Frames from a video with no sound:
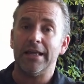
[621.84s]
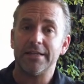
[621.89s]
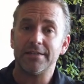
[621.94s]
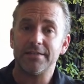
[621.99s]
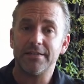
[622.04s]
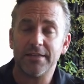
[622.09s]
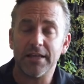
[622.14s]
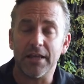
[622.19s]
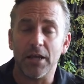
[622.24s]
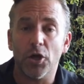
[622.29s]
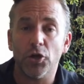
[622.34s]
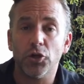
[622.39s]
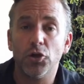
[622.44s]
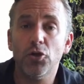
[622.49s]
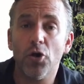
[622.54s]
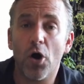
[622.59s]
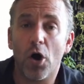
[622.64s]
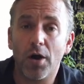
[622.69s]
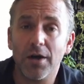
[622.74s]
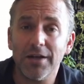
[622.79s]
Here's the thing.
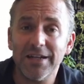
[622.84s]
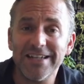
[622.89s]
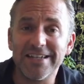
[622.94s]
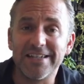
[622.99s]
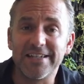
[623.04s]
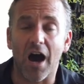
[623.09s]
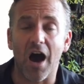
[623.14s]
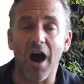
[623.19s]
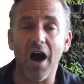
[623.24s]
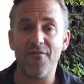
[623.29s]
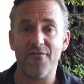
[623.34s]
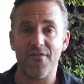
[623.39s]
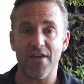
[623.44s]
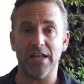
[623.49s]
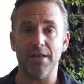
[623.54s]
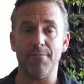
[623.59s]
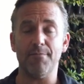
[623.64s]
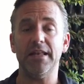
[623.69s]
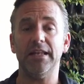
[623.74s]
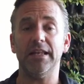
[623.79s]
You're not gonna dive
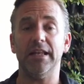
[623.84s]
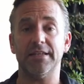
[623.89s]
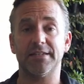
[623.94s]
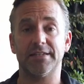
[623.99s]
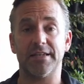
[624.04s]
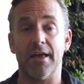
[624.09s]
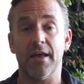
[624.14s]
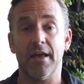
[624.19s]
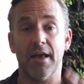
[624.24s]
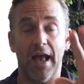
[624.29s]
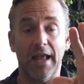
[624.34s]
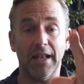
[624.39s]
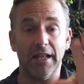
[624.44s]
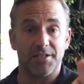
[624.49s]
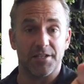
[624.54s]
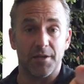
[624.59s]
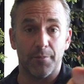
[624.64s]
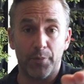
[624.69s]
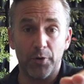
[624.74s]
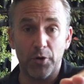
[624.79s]
in immediately and say, hey,
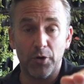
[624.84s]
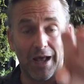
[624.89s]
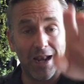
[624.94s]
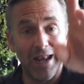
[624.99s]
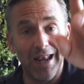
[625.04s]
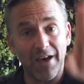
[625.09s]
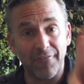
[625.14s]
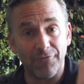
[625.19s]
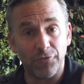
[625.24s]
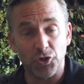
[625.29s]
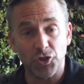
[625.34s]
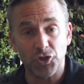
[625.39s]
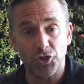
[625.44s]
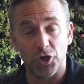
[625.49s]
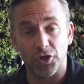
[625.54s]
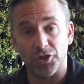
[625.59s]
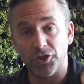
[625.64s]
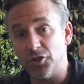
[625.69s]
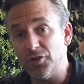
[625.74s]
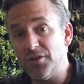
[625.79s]
listen, bro, I love your
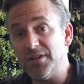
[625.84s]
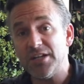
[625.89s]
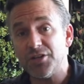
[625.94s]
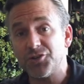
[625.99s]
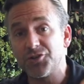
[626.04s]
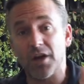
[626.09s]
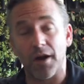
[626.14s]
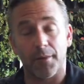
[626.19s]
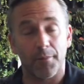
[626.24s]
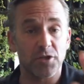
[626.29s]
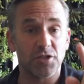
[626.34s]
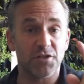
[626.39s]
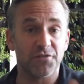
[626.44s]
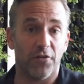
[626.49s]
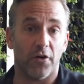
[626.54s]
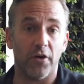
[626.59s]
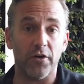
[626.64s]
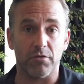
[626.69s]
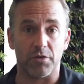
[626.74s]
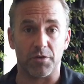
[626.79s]
shirt. You need to come on a
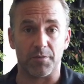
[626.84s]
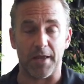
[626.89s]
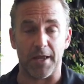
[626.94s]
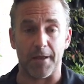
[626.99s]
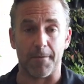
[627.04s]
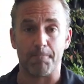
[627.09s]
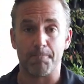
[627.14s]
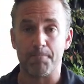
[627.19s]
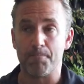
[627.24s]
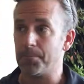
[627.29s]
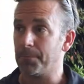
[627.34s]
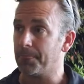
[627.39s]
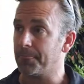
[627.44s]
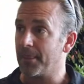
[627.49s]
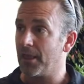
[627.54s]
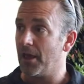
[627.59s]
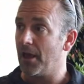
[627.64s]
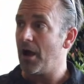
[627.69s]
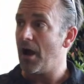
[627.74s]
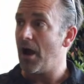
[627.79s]
safari with me.
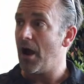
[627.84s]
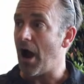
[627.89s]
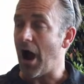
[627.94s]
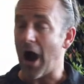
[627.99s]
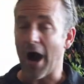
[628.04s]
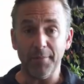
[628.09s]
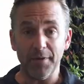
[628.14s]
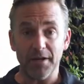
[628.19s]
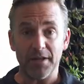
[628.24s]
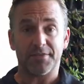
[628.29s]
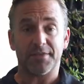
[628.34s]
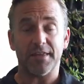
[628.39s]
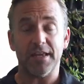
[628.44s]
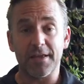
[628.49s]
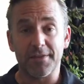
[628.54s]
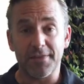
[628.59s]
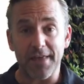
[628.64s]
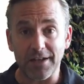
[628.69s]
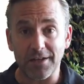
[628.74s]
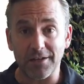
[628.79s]
I'm gonna
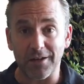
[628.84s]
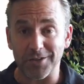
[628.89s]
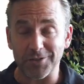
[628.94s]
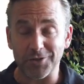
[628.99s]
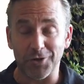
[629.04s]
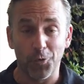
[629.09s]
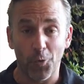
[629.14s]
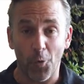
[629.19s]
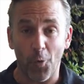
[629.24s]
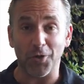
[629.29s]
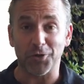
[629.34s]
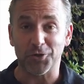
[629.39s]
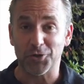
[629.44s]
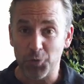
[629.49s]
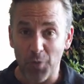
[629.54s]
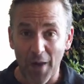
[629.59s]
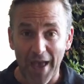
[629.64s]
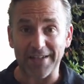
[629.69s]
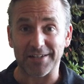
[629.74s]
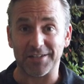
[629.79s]
think that guy's a royal
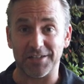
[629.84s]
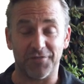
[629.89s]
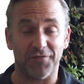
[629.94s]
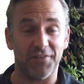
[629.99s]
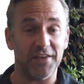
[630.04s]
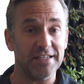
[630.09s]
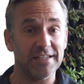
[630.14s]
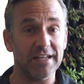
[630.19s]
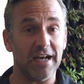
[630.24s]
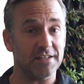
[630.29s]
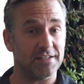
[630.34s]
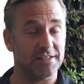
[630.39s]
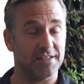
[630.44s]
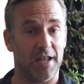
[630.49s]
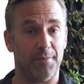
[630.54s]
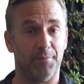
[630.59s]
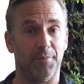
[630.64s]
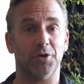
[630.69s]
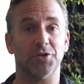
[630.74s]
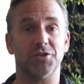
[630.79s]
twat if he does
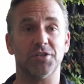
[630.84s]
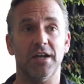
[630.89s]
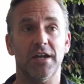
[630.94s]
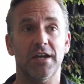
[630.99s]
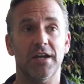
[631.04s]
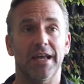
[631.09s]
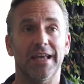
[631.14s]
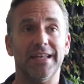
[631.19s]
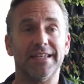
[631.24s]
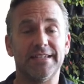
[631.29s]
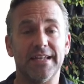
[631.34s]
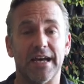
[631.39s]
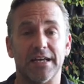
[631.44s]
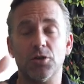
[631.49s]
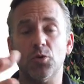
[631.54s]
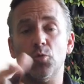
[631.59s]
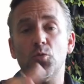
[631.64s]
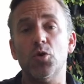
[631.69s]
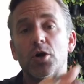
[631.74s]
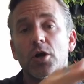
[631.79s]
that, because it
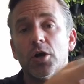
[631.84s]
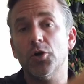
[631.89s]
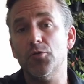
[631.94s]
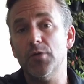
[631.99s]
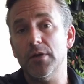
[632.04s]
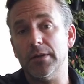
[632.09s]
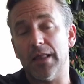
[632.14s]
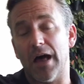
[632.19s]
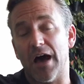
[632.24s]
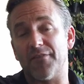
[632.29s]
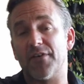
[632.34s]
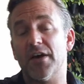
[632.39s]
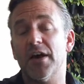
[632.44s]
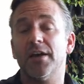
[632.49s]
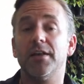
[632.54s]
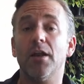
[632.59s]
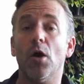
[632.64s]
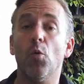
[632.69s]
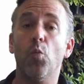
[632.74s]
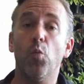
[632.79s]
doesn't work in real life.
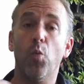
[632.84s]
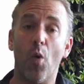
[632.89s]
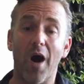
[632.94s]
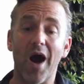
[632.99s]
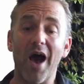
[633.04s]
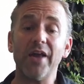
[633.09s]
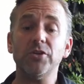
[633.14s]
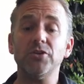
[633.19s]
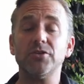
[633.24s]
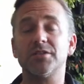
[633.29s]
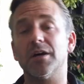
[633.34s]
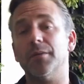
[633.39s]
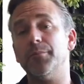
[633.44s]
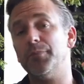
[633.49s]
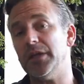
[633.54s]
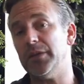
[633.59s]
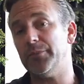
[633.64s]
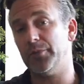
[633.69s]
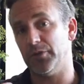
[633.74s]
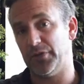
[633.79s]
Now, why do
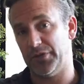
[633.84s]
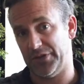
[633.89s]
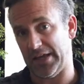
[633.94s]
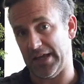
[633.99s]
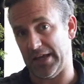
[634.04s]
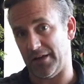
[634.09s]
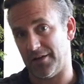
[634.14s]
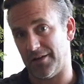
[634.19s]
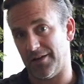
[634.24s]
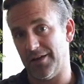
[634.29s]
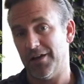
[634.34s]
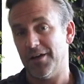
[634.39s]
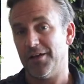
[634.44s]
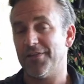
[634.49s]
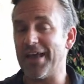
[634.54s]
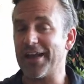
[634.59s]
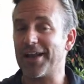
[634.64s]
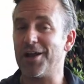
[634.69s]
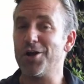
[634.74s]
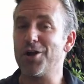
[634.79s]
some people think
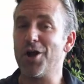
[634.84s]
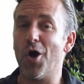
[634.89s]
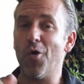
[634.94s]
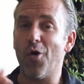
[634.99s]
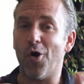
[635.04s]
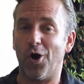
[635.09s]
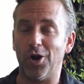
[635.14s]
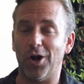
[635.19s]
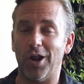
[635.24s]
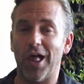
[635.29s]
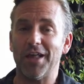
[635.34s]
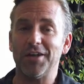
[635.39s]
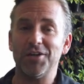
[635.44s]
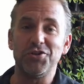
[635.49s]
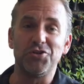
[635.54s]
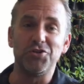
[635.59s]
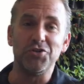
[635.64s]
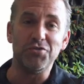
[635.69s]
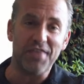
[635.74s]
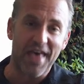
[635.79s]
they can go
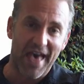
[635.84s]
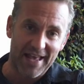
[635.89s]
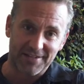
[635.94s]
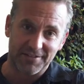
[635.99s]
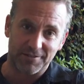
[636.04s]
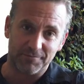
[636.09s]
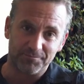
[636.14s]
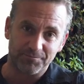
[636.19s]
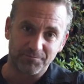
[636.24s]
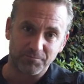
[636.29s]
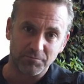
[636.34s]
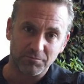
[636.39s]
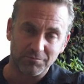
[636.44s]
online and do that?